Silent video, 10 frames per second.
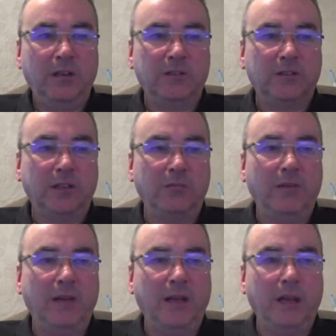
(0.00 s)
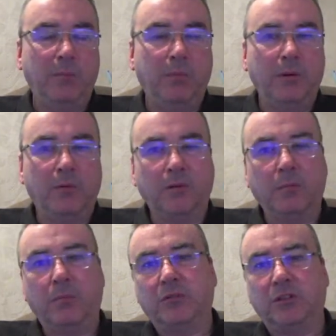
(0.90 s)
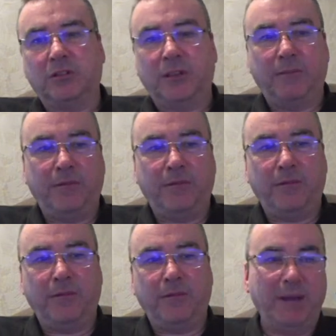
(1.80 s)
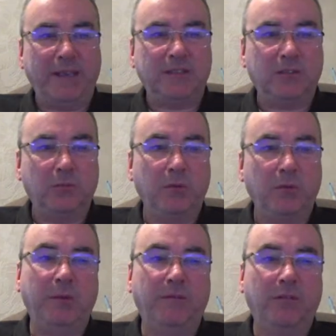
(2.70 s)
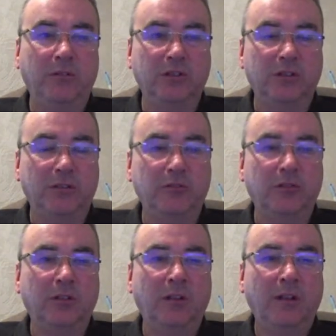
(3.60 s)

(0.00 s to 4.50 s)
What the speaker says: So I booked a trip for me and my mate the week before the social